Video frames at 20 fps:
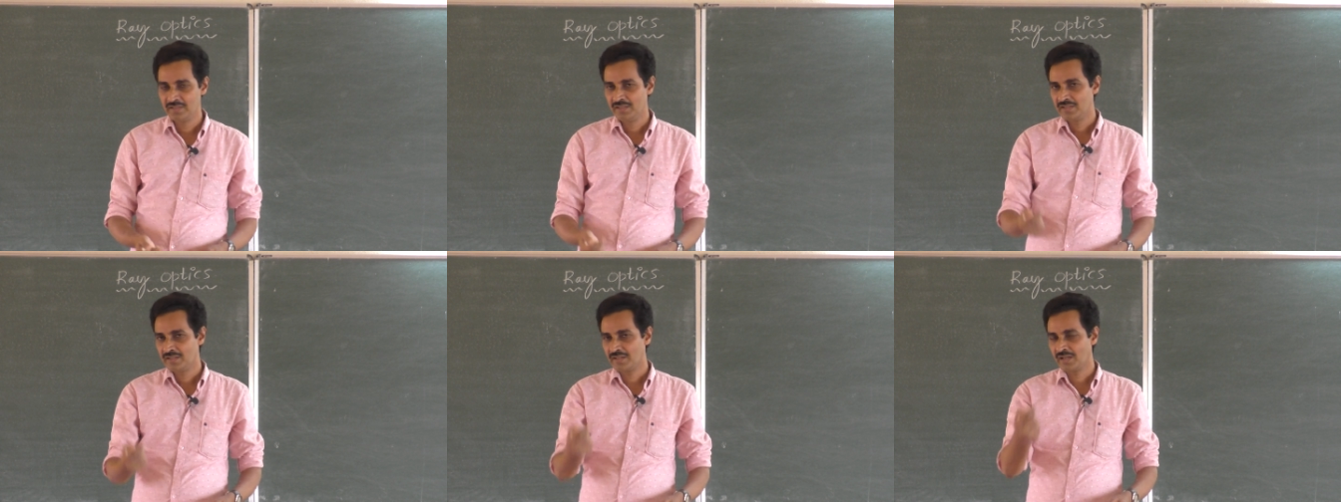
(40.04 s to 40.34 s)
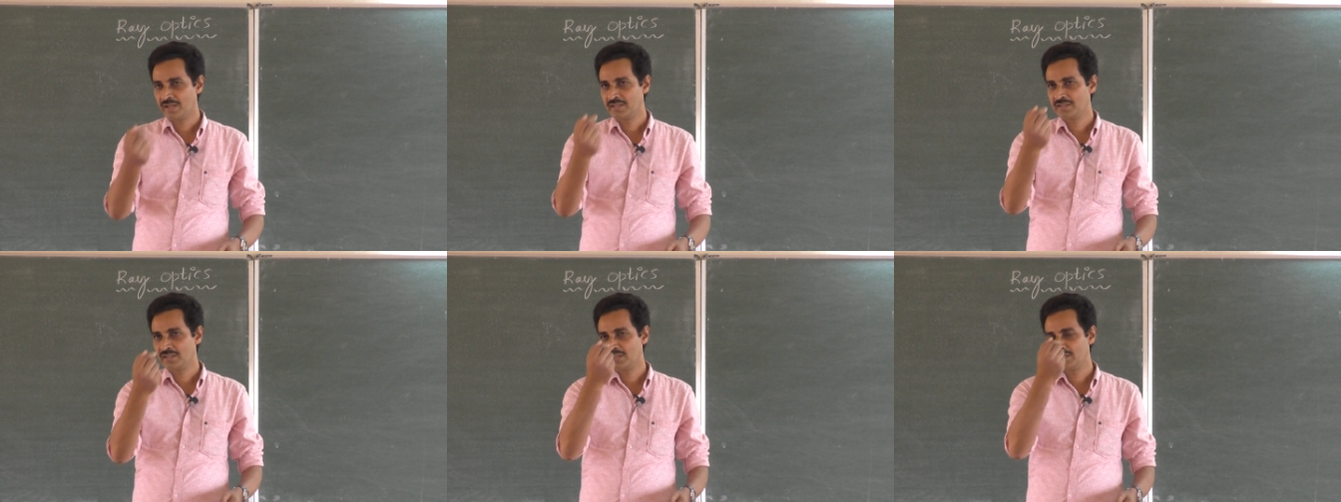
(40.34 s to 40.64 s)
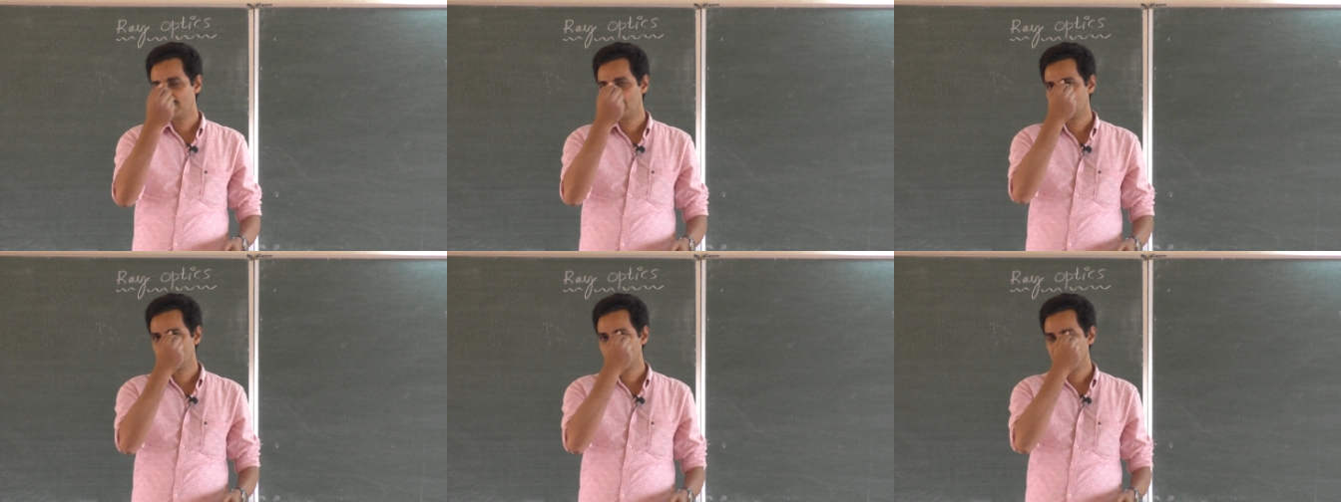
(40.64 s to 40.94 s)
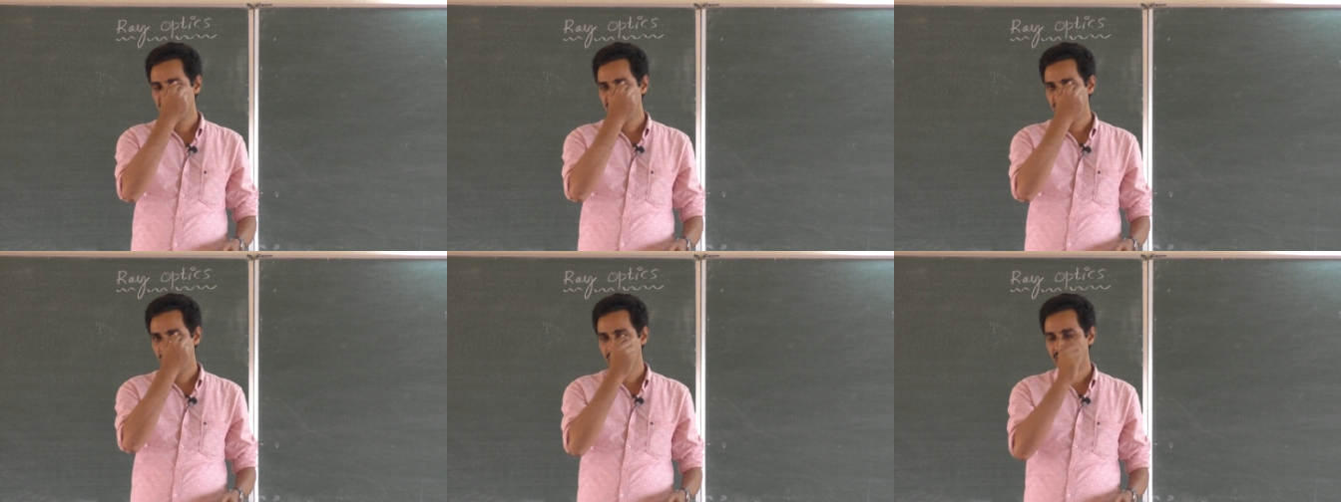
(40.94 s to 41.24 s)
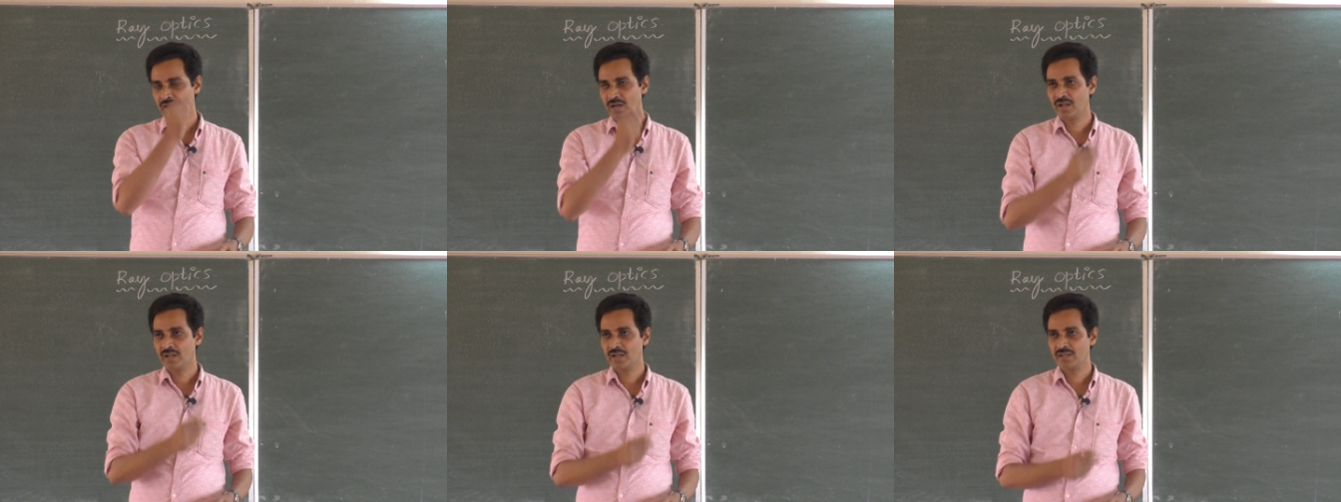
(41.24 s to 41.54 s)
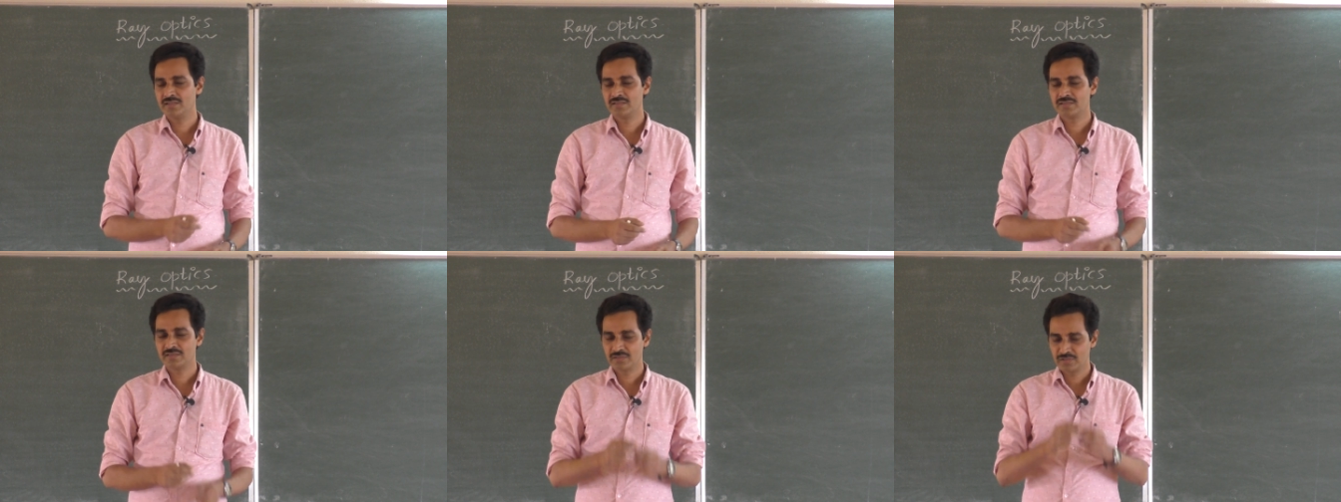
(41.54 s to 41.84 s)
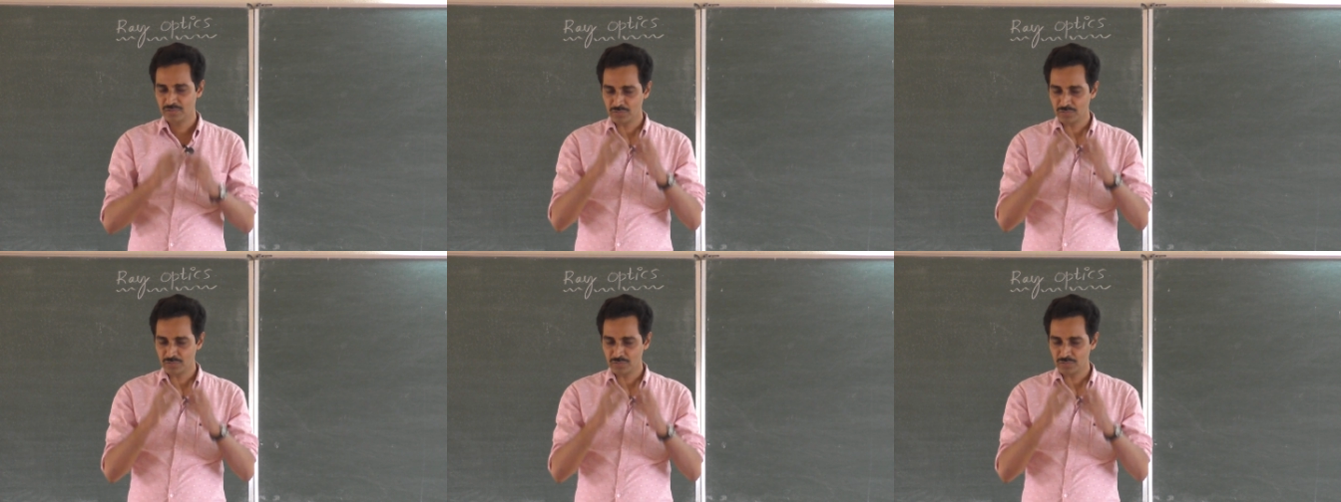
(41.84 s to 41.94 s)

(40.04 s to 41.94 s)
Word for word: light enters into your eyes